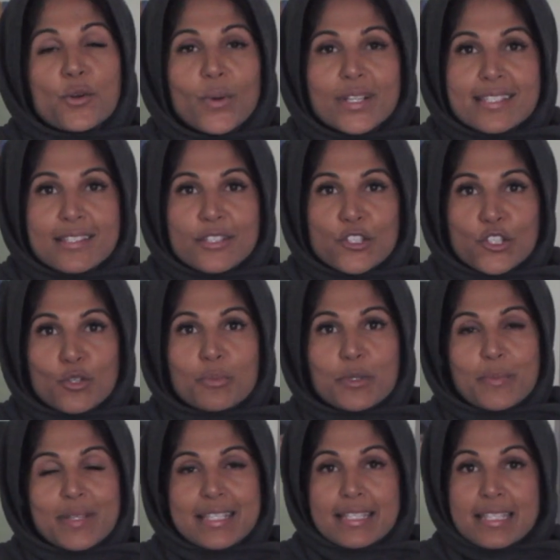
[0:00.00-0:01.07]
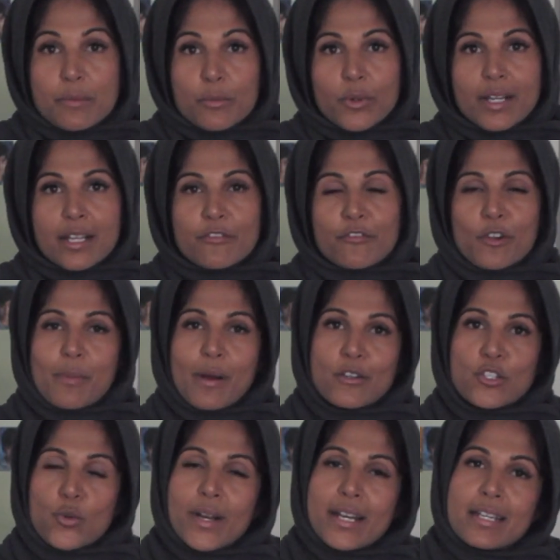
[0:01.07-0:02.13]
once the soup's been simmering for about
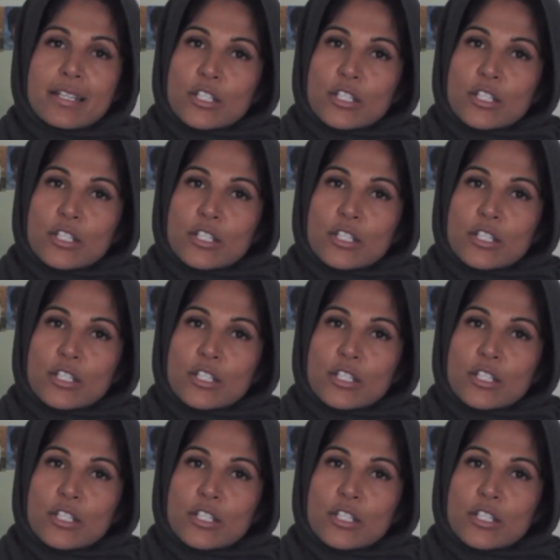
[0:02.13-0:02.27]
20 to